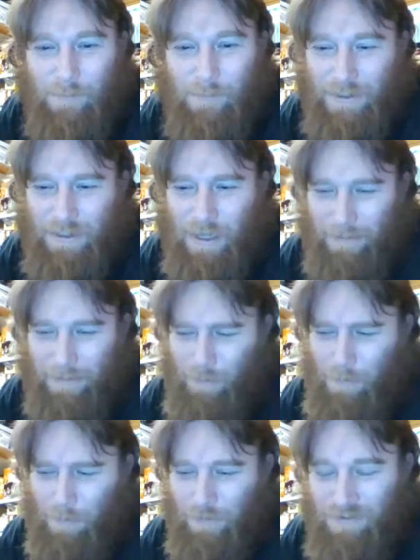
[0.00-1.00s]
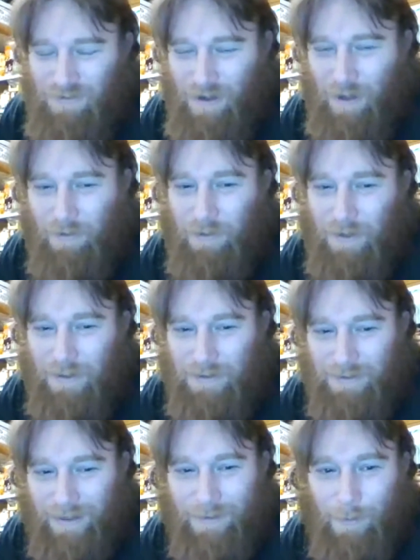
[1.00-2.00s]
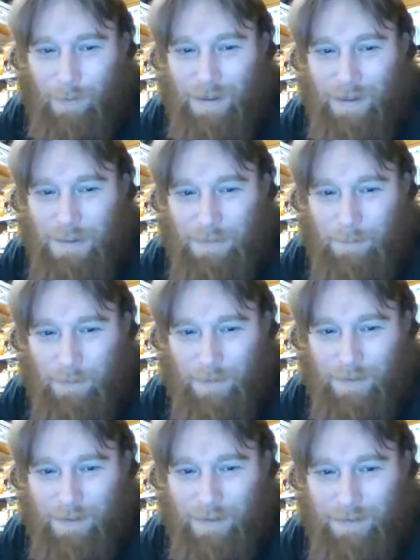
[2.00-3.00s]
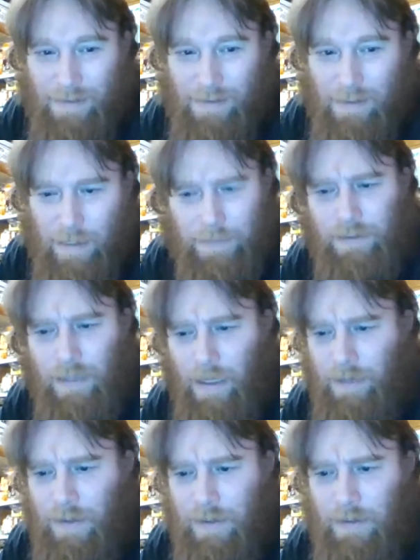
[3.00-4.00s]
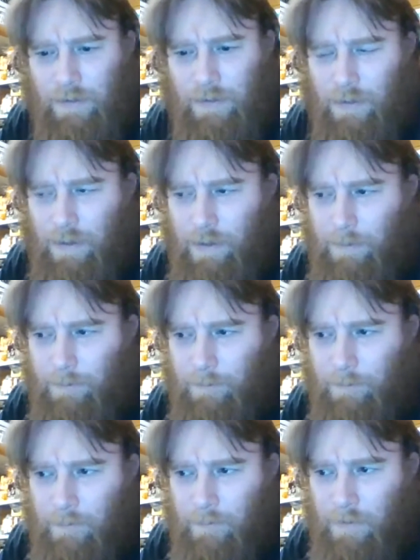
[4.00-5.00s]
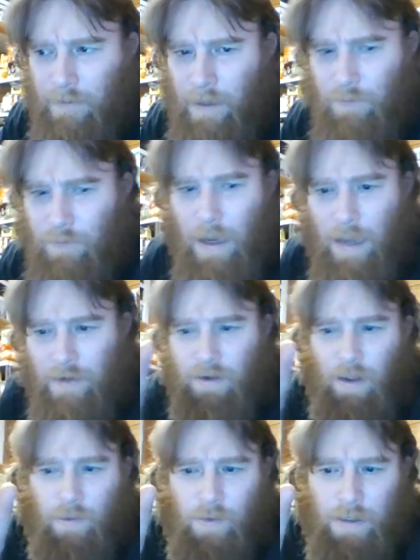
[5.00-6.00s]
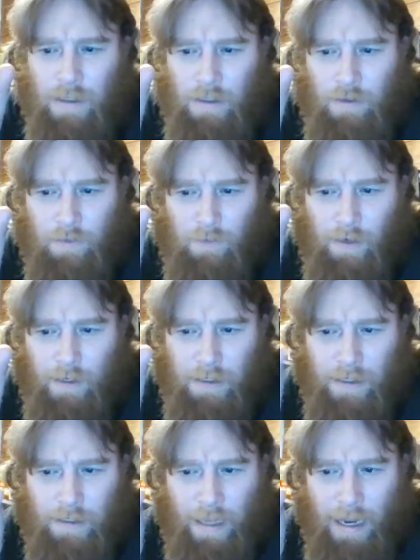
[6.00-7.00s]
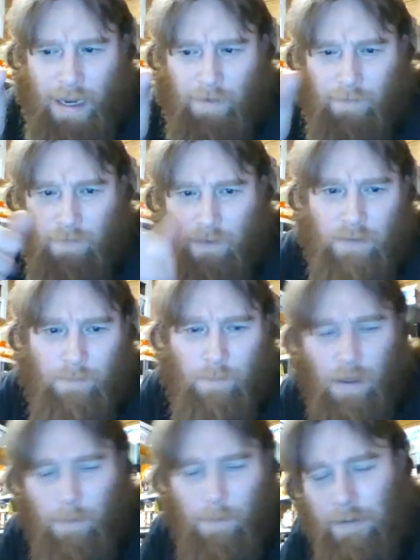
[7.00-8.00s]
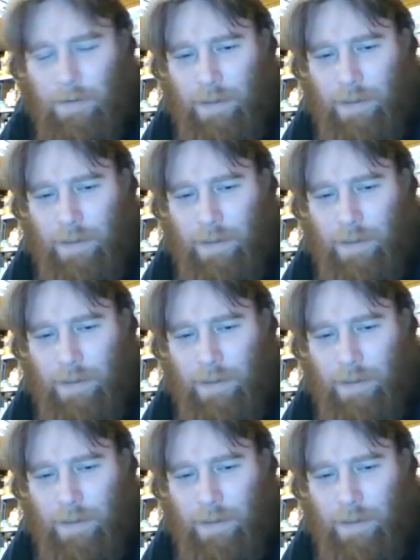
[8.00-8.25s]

it's almost nothing data-wise, but like, I think it's, if you had nothing and you divided it in half, it's probably about like that.